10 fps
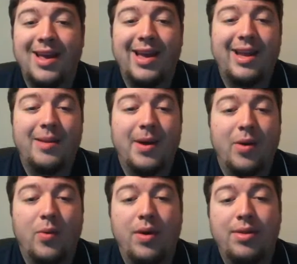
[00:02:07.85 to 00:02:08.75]
and about
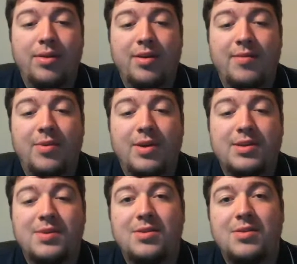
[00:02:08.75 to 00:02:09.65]
1/3 of
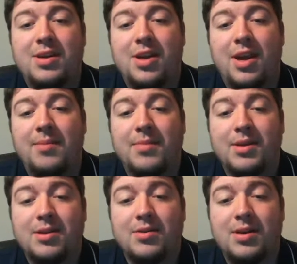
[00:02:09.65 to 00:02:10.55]
boys with Duchenne
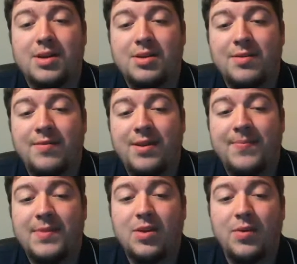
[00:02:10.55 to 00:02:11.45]
muscular dystrophy
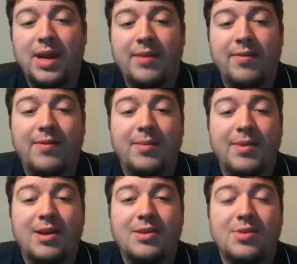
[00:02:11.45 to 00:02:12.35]
don't have a
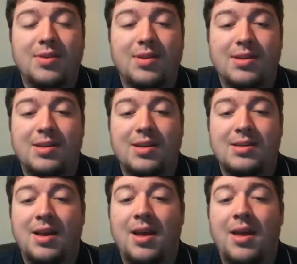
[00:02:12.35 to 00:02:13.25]
family history of the disease,
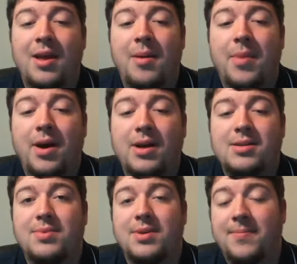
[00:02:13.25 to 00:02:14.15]

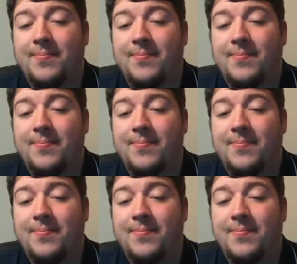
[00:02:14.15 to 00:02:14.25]
possibly